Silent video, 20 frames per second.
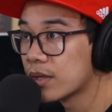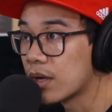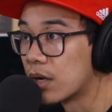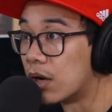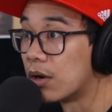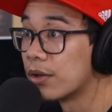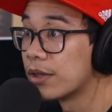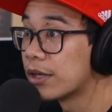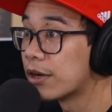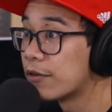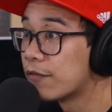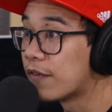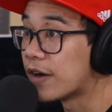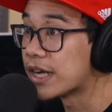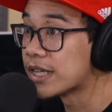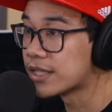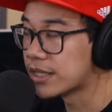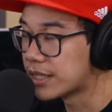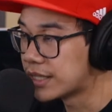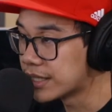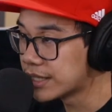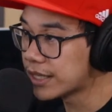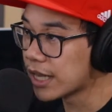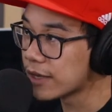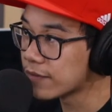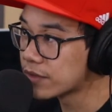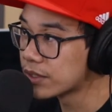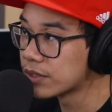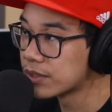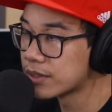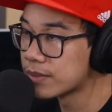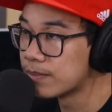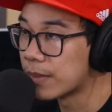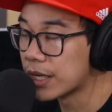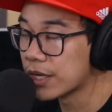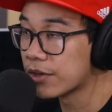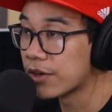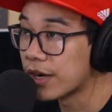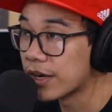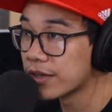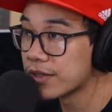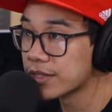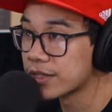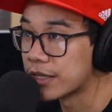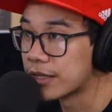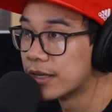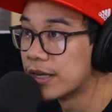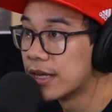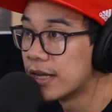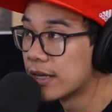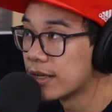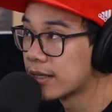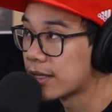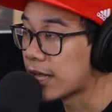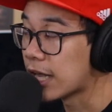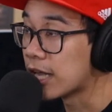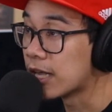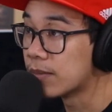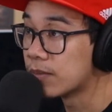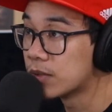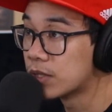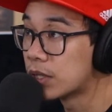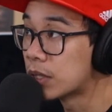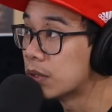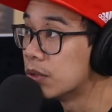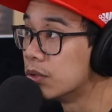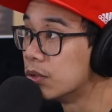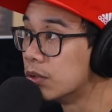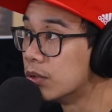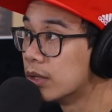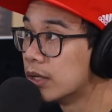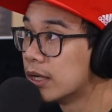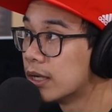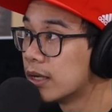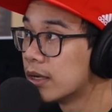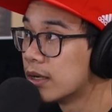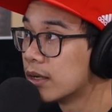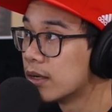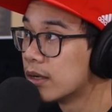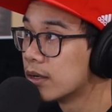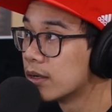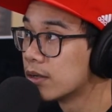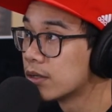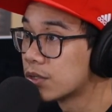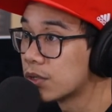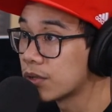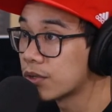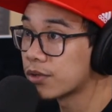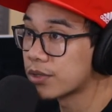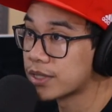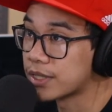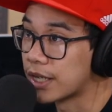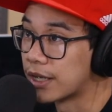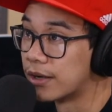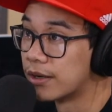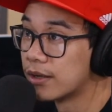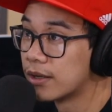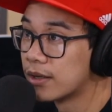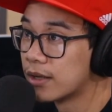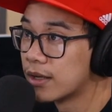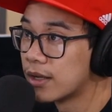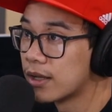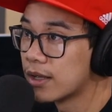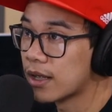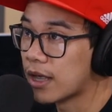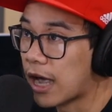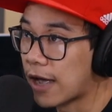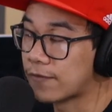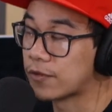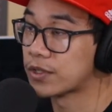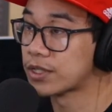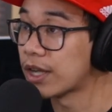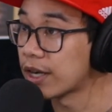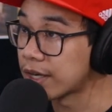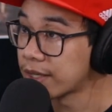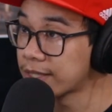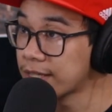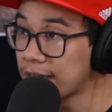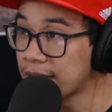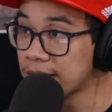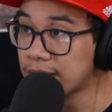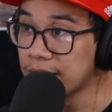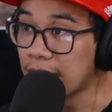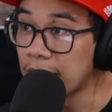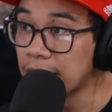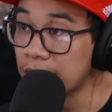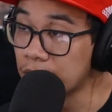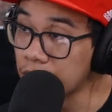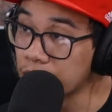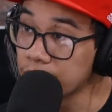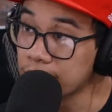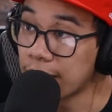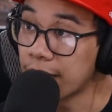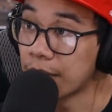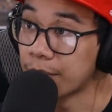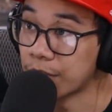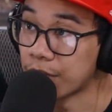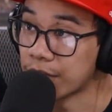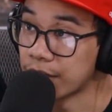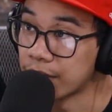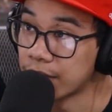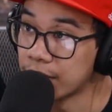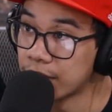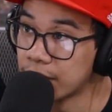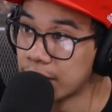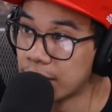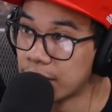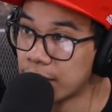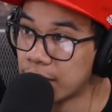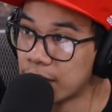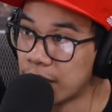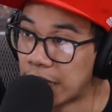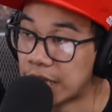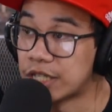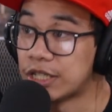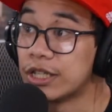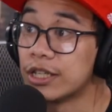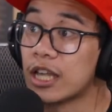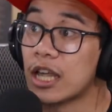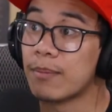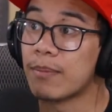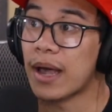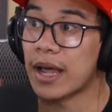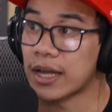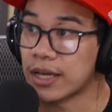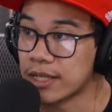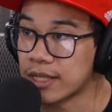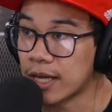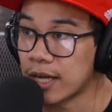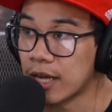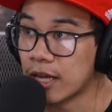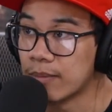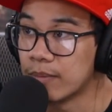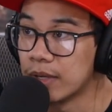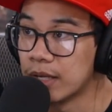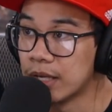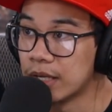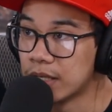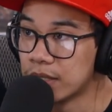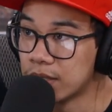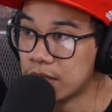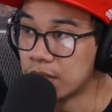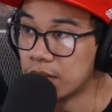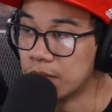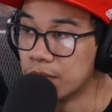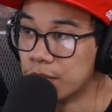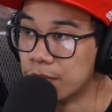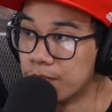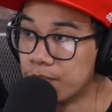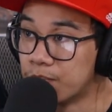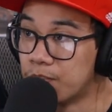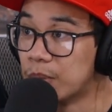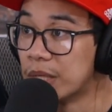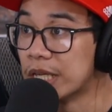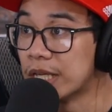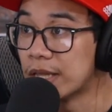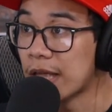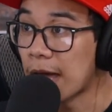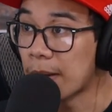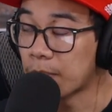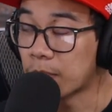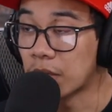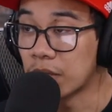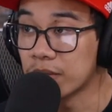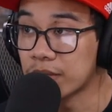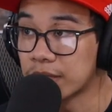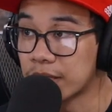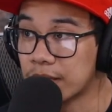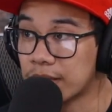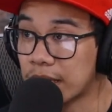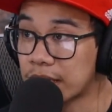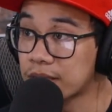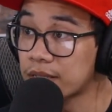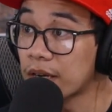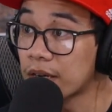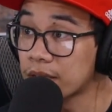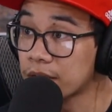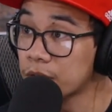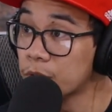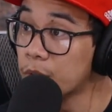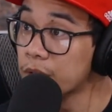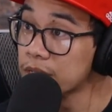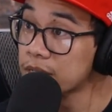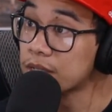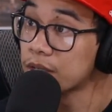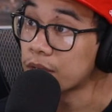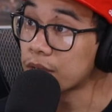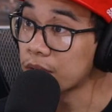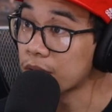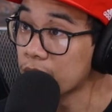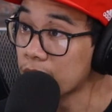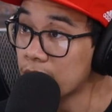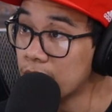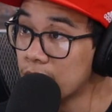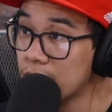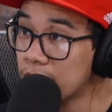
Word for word: All that advice that he gave to Makinohara-san came to Shoko-san after Sakuta had died in her timeline. And she came back in time to be that person that Sakuta was to her